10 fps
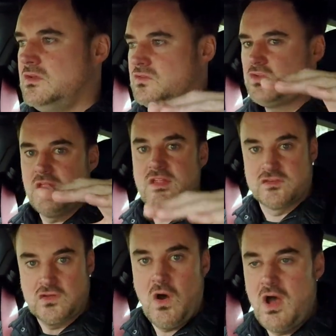so that the
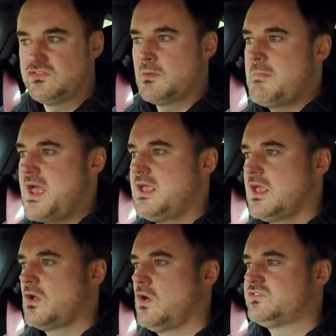tyres are
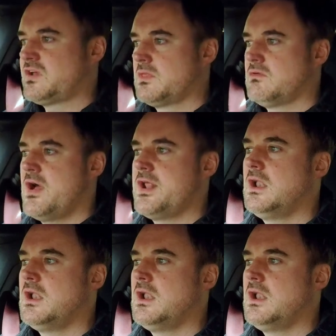making contact with the road.